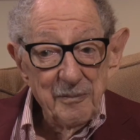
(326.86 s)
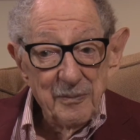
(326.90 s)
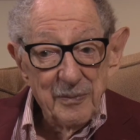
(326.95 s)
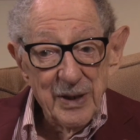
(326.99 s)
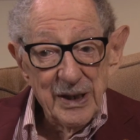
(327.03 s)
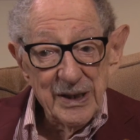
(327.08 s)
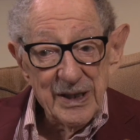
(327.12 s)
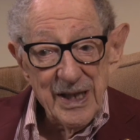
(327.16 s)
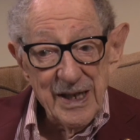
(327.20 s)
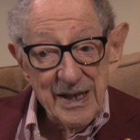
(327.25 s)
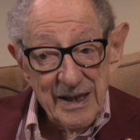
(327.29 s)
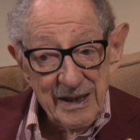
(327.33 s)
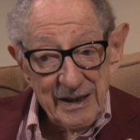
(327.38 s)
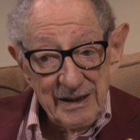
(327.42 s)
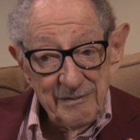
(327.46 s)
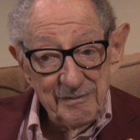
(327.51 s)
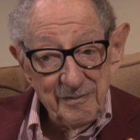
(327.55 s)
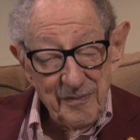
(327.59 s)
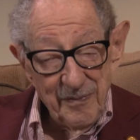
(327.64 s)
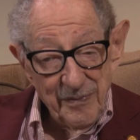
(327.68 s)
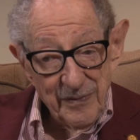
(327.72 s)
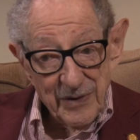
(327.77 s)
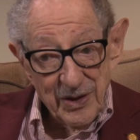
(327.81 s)
But
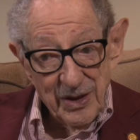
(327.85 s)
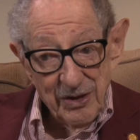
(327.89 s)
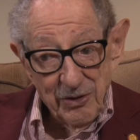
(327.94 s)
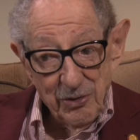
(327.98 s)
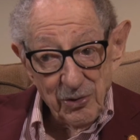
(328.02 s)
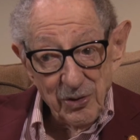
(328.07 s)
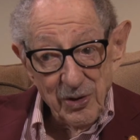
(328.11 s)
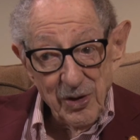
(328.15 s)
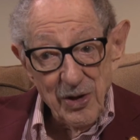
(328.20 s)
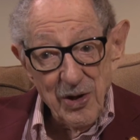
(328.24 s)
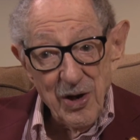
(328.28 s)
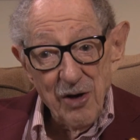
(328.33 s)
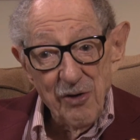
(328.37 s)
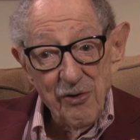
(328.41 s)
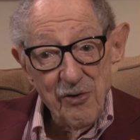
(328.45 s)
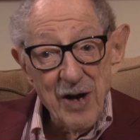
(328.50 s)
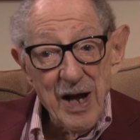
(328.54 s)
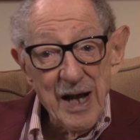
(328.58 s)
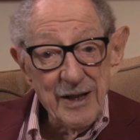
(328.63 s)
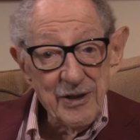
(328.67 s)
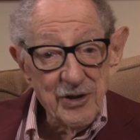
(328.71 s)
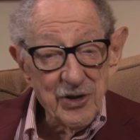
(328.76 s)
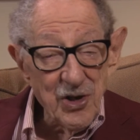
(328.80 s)
then Tullio
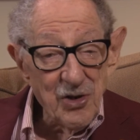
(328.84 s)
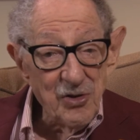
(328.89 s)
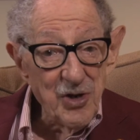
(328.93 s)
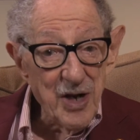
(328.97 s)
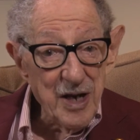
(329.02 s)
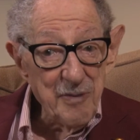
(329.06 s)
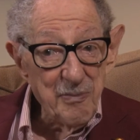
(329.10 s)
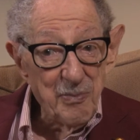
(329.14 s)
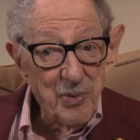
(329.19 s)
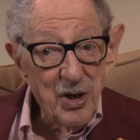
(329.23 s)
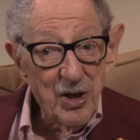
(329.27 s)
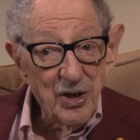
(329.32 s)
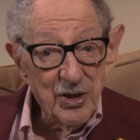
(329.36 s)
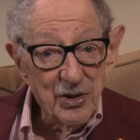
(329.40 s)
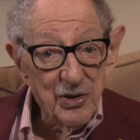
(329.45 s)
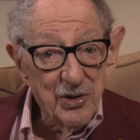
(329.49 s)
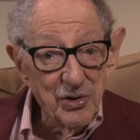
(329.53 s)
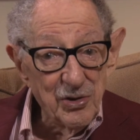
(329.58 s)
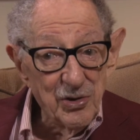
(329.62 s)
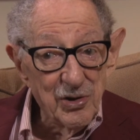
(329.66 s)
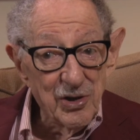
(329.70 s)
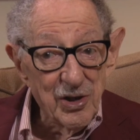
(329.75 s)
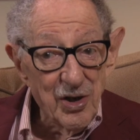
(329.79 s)
Ronzoni brought
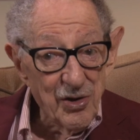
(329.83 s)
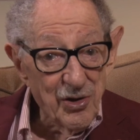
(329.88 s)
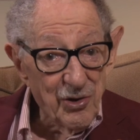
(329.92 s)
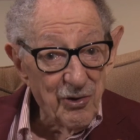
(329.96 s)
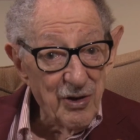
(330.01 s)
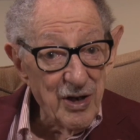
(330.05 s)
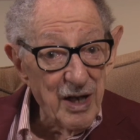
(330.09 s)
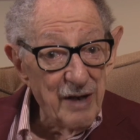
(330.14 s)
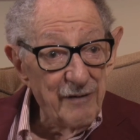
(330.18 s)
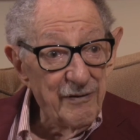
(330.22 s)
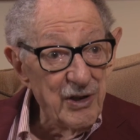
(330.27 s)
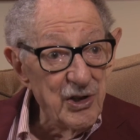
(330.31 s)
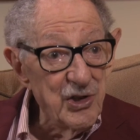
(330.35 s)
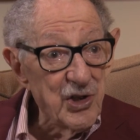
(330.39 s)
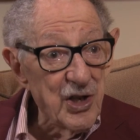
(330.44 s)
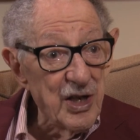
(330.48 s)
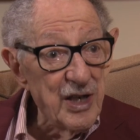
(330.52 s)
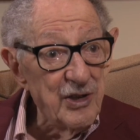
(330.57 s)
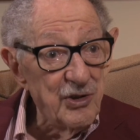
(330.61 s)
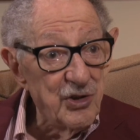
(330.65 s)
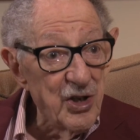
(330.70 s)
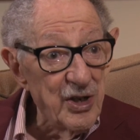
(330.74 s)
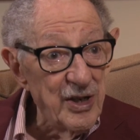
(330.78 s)
2 or 3 of his
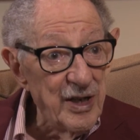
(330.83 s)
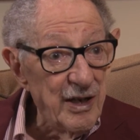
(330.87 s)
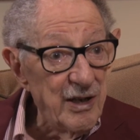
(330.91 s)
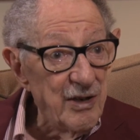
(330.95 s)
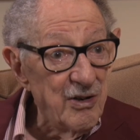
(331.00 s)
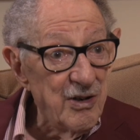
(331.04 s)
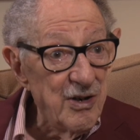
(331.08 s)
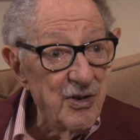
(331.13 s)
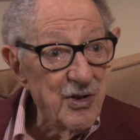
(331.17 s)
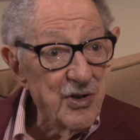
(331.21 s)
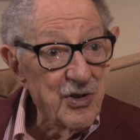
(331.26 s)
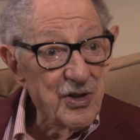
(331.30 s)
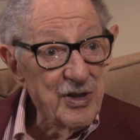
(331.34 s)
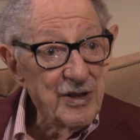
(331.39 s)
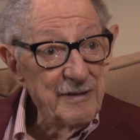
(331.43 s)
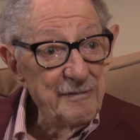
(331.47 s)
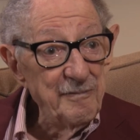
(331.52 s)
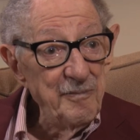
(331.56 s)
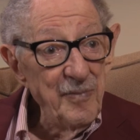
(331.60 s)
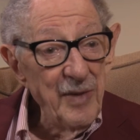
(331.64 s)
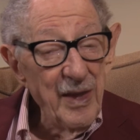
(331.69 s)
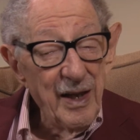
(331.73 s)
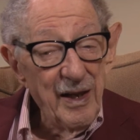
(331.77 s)
engineers,
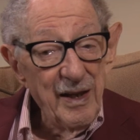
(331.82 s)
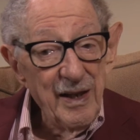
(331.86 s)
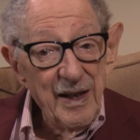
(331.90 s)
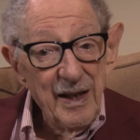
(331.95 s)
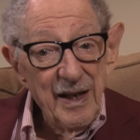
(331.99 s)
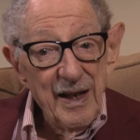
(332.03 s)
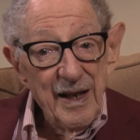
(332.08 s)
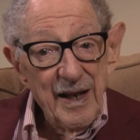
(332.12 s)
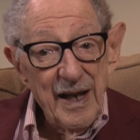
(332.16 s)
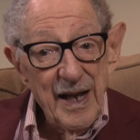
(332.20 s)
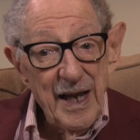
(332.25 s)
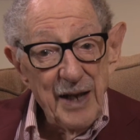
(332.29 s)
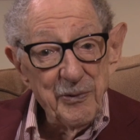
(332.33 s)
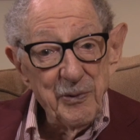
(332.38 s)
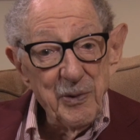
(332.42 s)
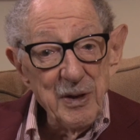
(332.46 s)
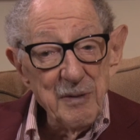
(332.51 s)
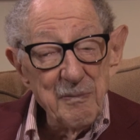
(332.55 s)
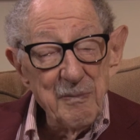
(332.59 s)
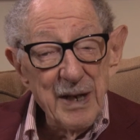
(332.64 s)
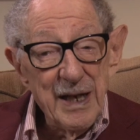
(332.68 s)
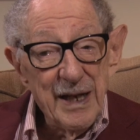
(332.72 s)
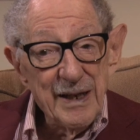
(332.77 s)
and
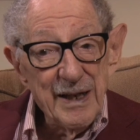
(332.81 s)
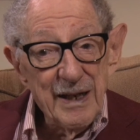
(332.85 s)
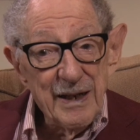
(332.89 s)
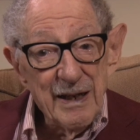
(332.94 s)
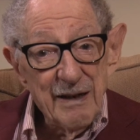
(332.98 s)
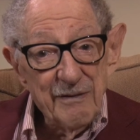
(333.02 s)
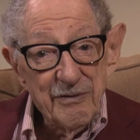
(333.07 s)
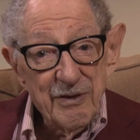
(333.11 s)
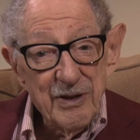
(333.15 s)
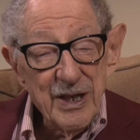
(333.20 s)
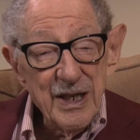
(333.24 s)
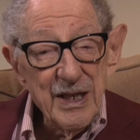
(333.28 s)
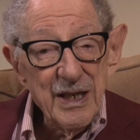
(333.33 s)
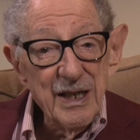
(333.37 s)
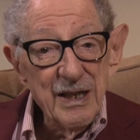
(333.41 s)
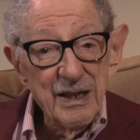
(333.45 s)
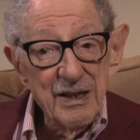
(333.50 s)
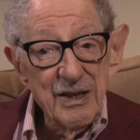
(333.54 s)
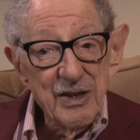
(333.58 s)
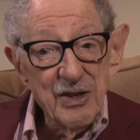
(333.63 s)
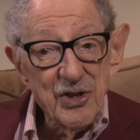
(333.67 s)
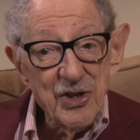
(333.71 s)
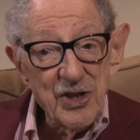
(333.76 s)
we met every
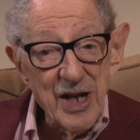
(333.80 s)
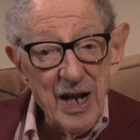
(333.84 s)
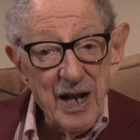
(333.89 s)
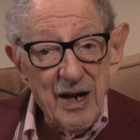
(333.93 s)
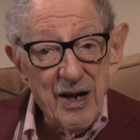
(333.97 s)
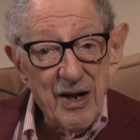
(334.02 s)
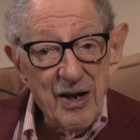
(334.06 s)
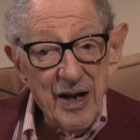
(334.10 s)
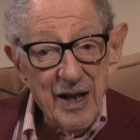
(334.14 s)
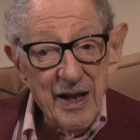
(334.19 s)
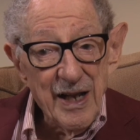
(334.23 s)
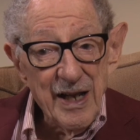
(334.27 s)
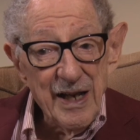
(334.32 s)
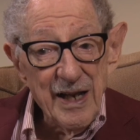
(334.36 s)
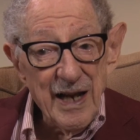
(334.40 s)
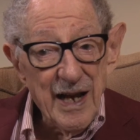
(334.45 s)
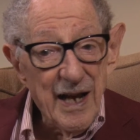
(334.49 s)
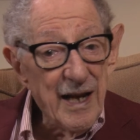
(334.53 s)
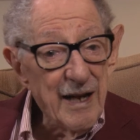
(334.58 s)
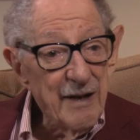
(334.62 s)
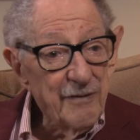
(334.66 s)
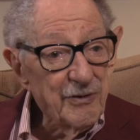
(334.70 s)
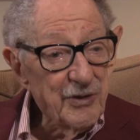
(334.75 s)
Saturday
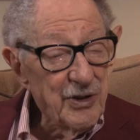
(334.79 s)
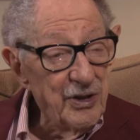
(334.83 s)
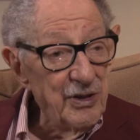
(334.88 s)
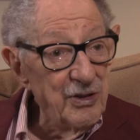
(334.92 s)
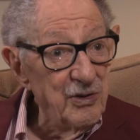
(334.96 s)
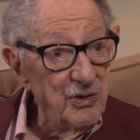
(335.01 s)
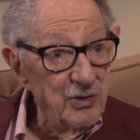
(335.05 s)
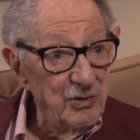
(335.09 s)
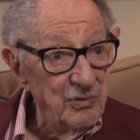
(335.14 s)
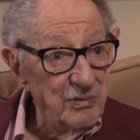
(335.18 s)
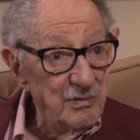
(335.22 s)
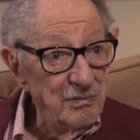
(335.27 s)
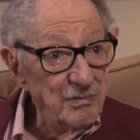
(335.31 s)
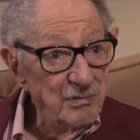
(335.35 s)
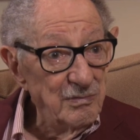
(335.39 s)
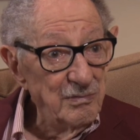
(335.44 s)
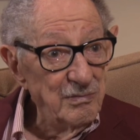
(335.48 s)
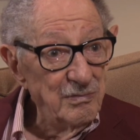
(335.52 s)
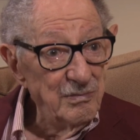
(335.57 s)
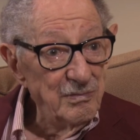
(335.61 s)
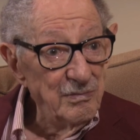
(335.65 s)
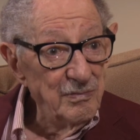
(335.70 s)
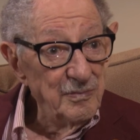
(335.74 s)
afternoon
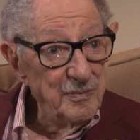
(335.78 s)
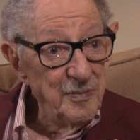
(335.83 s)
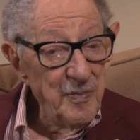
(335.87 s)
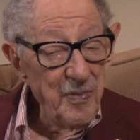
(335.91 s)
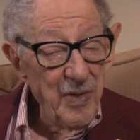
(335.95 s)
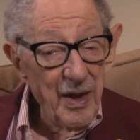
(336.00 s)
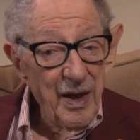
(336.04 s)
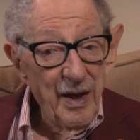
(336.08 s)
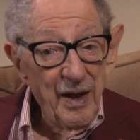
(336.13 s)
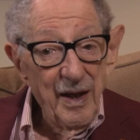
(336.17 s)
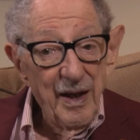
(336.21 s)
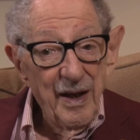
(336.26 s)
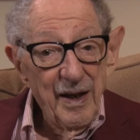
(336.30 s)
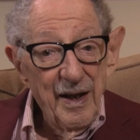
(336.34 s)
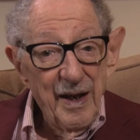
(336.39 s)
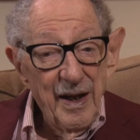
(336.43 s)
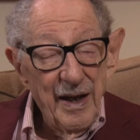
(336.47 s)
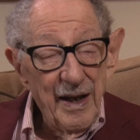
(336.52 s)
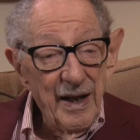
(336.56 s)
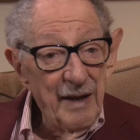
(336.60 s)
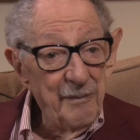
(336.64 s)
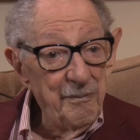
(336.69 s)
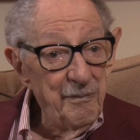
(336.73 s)

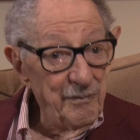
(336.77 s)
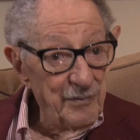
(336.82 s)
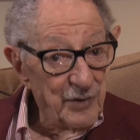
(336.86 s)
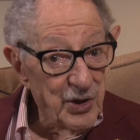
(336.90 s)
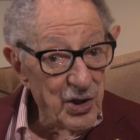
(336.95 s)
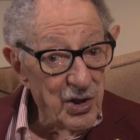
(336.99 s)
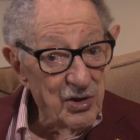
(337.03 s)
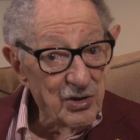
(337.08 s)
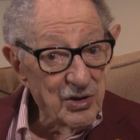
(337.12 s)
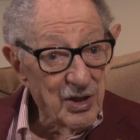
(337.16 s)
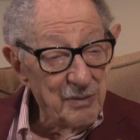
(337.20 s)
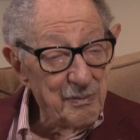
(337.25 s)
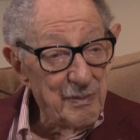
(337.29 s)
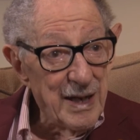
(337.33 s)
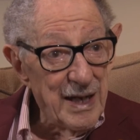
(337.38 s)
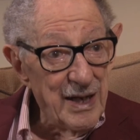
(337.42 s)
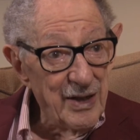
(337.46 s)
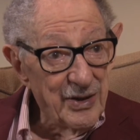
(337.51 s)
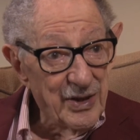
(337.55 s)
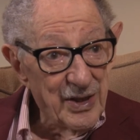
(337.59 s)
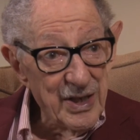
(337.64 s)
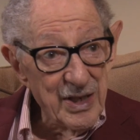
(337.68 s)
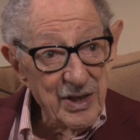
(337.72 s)
and talked
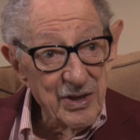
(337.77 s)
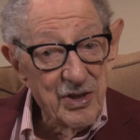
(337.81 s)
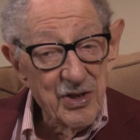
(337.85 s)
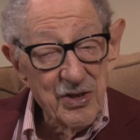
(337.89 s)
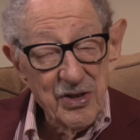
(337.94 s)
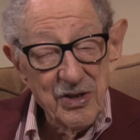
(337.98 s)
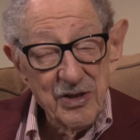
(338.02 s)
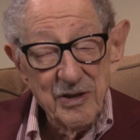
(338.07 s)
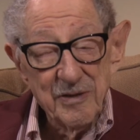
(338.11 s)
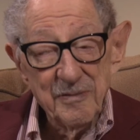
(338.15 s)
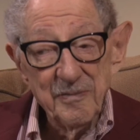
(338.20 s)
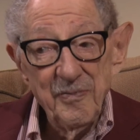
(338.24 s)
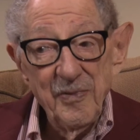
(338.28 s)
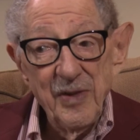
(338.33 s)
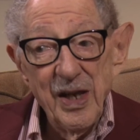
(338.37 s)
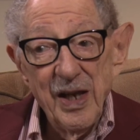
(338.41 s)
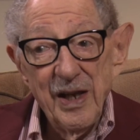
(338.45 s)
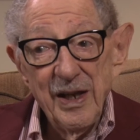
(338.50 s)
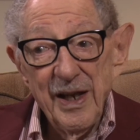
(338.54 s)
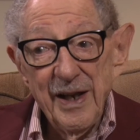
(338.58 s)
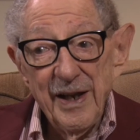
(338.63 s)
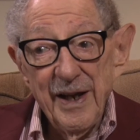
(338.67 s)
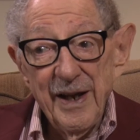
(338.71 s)
about this.
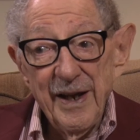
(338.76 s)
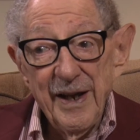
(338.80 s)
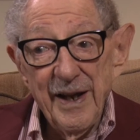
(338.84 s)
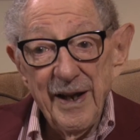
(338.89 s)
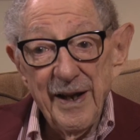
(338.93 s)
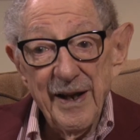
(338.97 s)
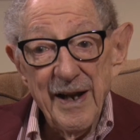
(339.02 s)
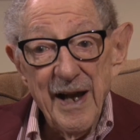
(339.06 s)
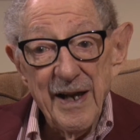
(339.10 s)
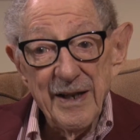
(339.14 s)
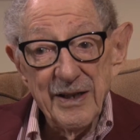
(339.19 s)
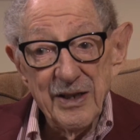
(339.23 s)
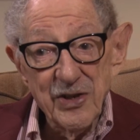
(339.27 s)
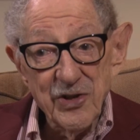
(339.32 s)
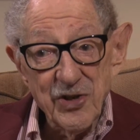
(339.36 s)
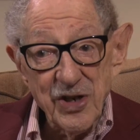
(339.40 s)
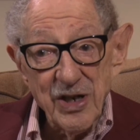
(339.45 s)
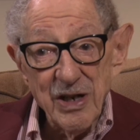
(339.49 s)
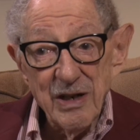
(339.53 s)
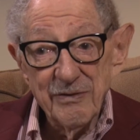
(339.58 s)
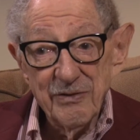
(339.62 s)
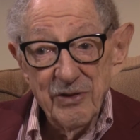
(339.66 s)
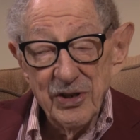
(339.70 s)
And I
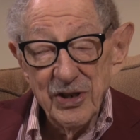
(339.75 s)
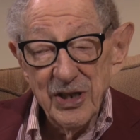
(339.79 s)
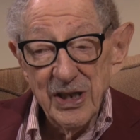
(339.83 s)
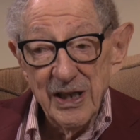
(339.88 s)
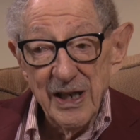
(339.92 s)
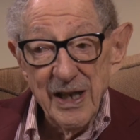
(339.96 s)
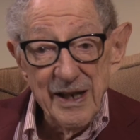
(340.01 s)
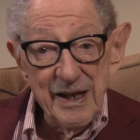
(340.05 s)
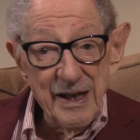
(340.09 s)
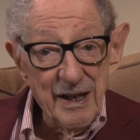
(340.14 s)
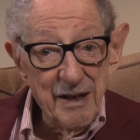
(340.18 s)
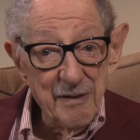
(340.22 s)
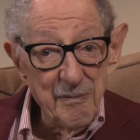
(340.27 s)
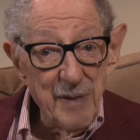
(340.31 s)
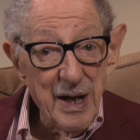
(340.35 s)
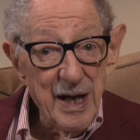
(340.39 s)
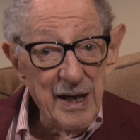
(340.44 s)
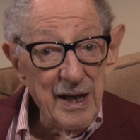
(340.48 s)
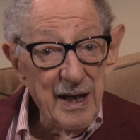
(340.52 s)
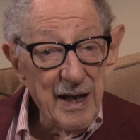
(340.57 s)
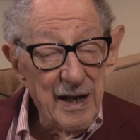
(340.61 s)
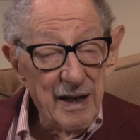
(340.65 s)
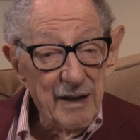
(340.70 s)
discovered late in
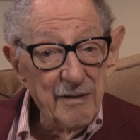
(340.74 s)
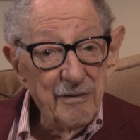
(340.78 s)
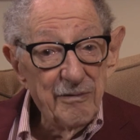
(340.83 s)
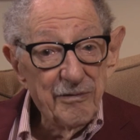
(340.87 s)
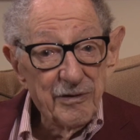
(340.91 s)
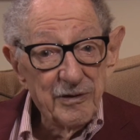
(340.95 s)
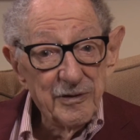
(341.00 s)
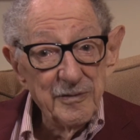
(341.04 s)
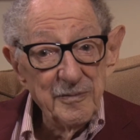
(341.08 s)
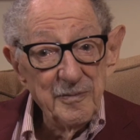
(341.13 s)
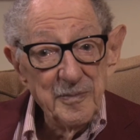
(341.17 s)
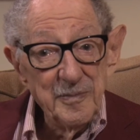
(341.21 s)
my life,